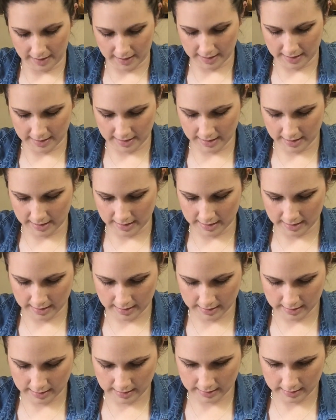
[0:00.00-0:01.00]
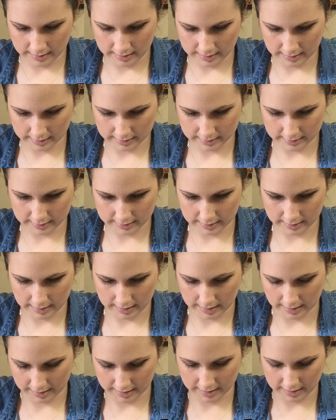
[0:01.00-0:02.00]
And then, let's
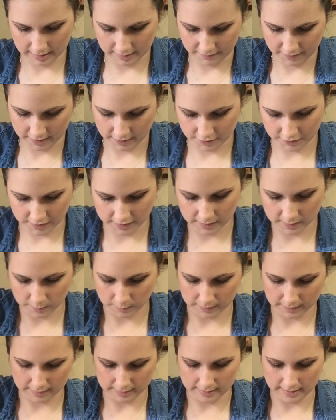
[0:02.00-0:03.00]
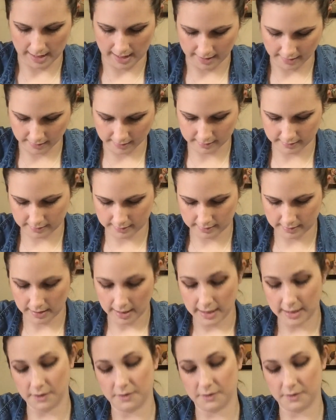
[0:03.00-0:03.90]
see, I think I finished these ones next.